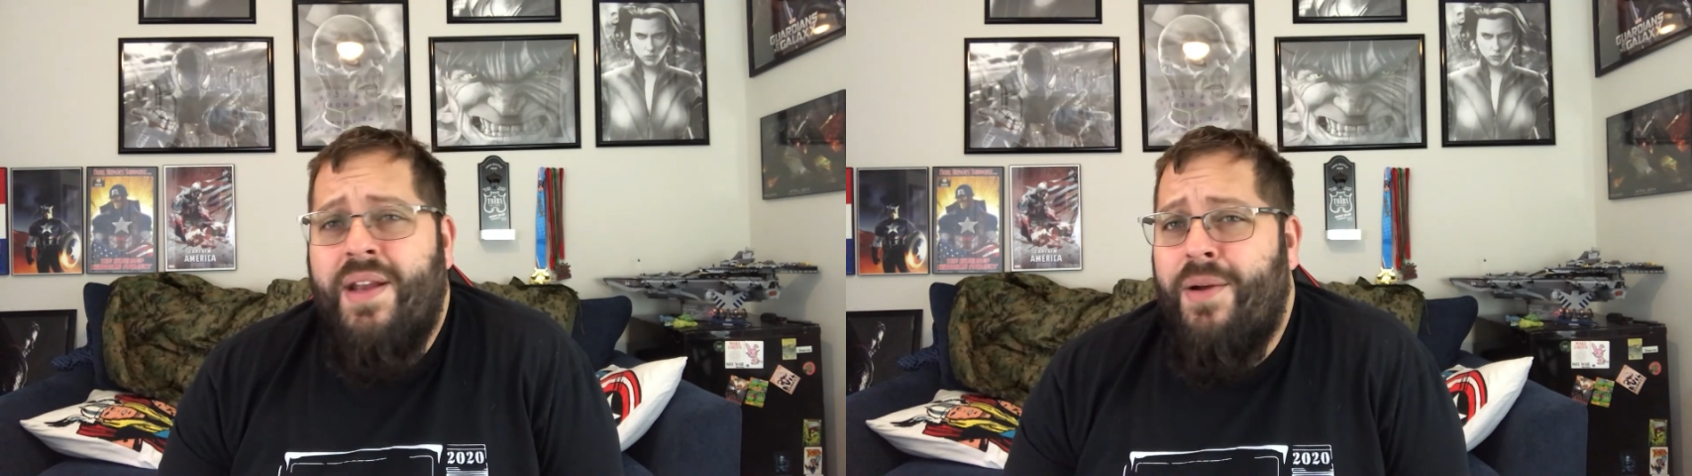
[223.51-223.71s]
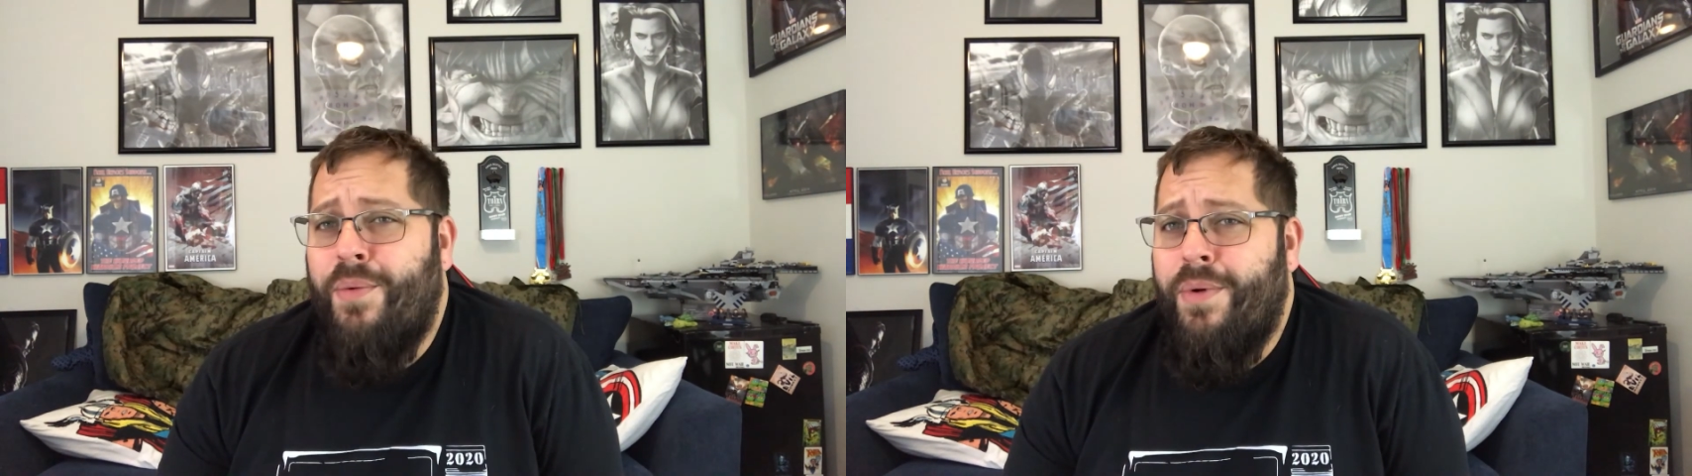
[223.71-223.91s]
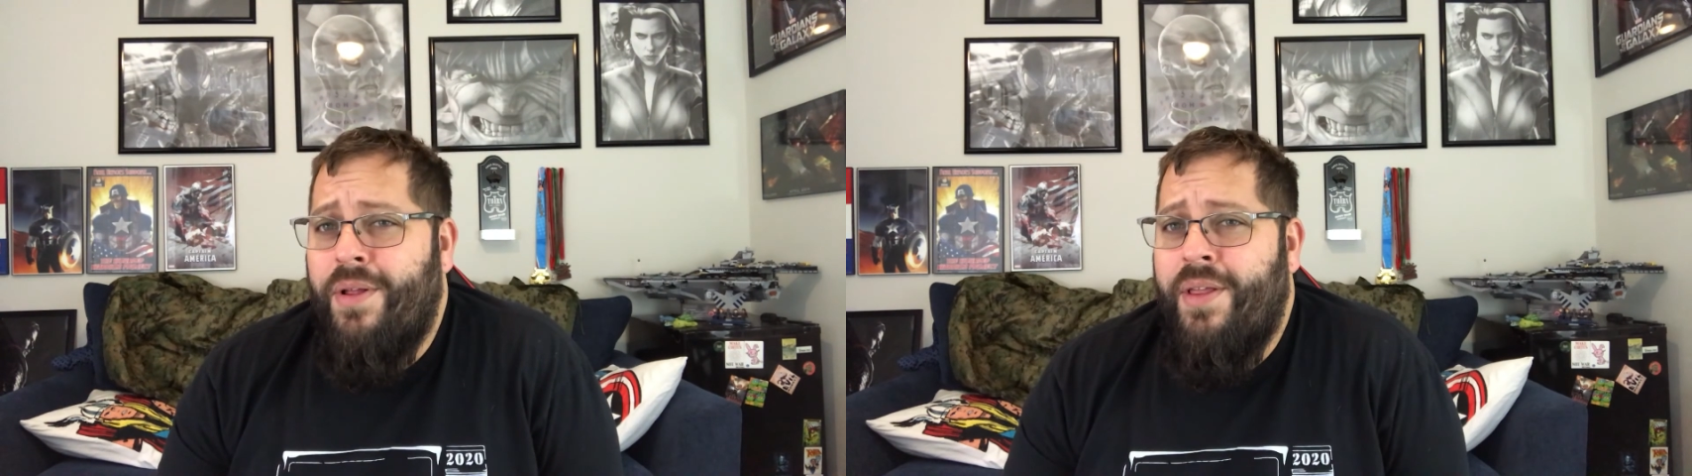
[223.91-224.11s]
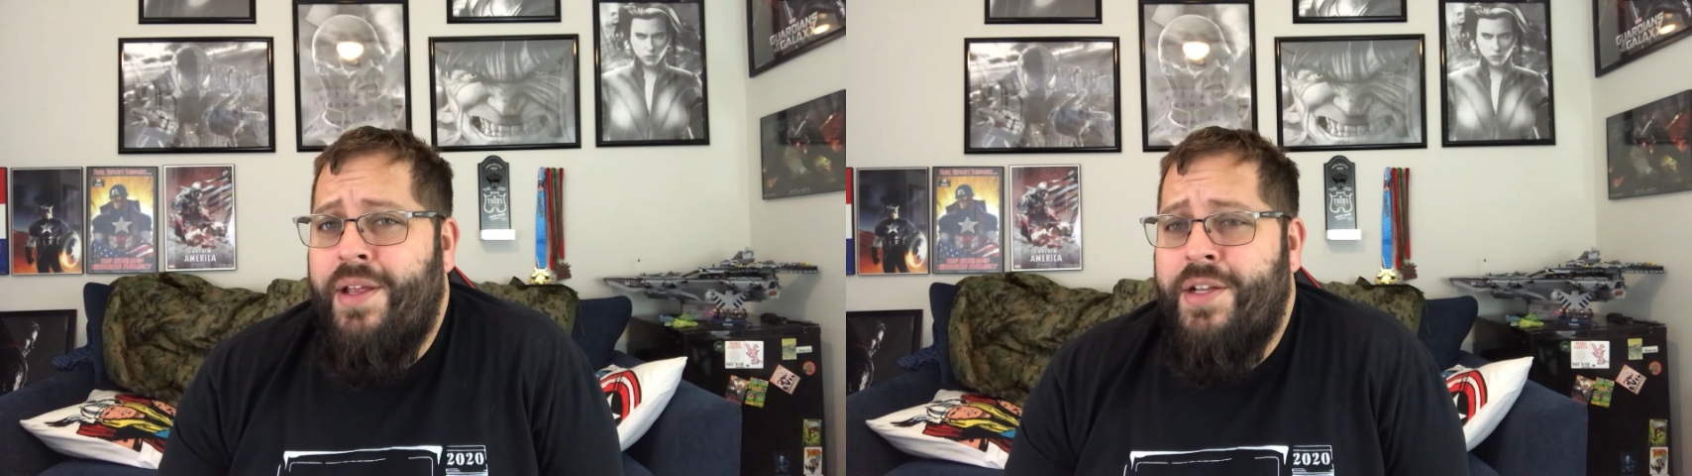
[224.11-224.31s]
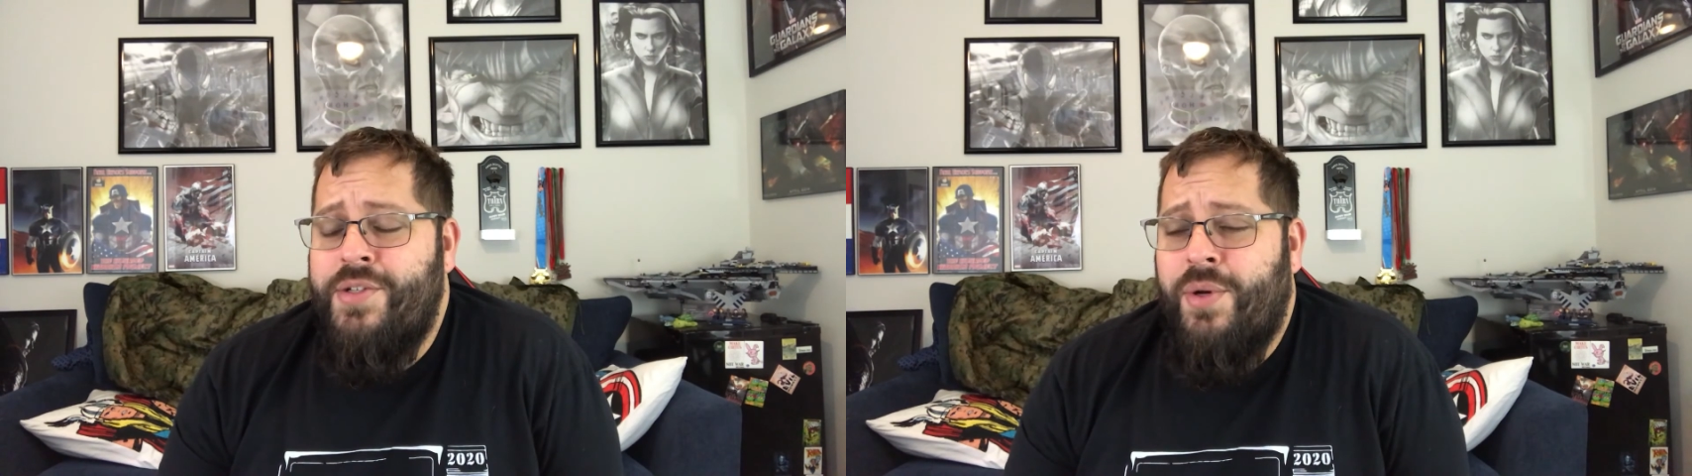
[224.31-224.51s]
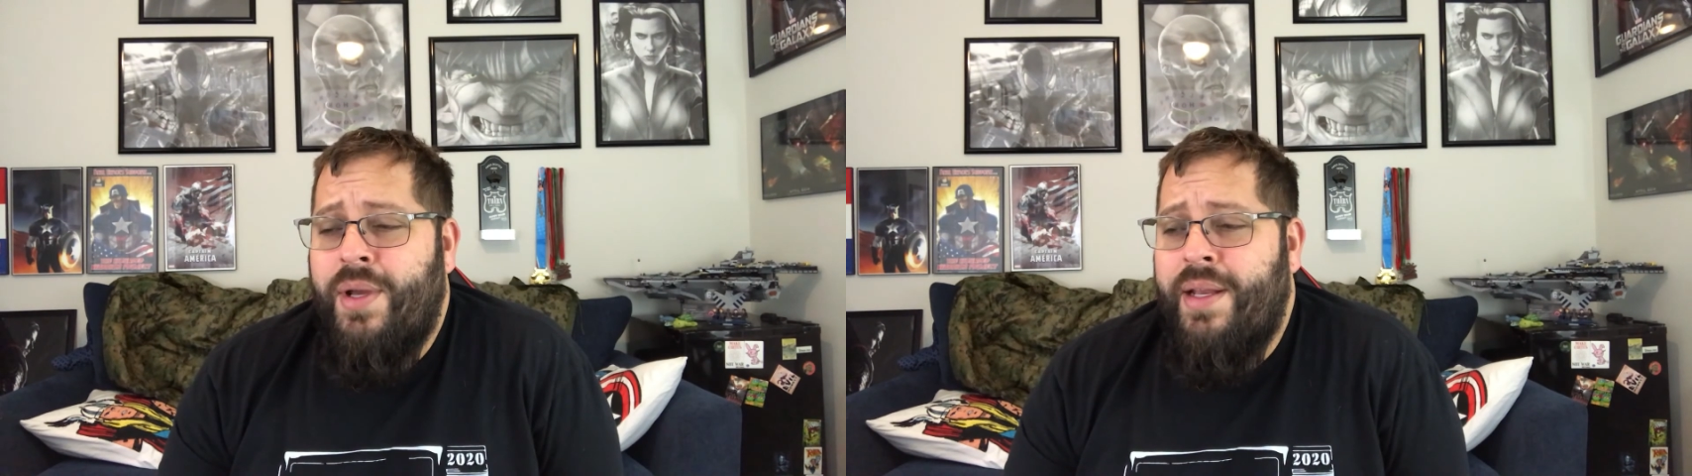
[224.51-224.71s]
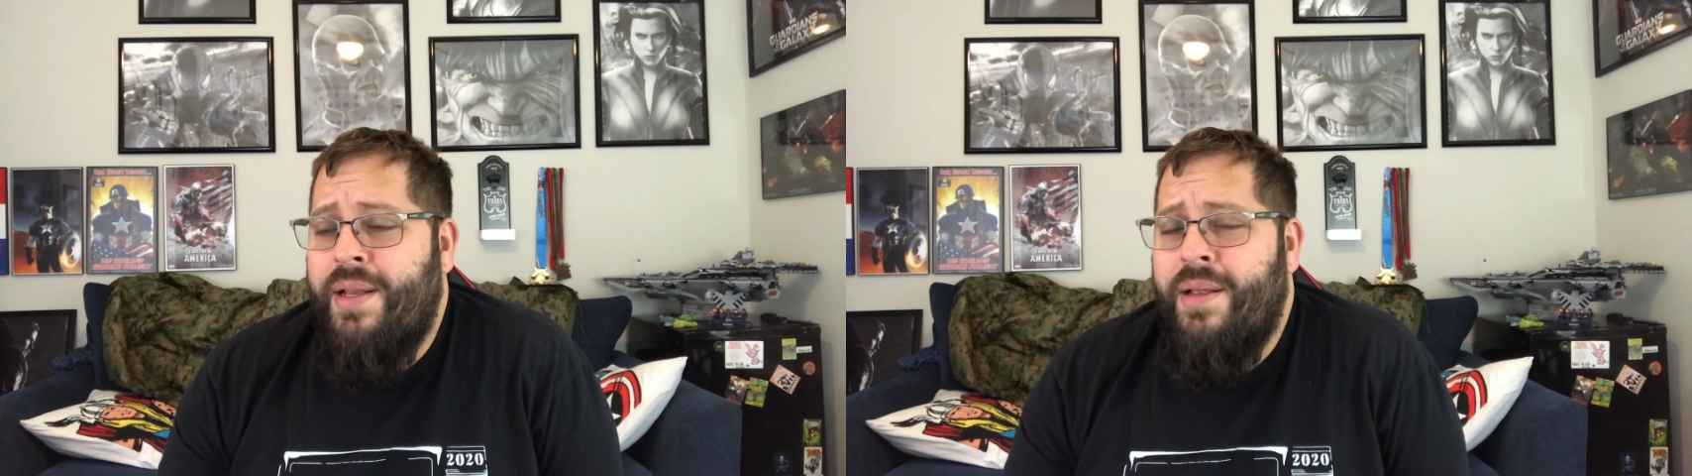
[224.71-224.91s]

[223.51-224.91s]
I really enjoyed.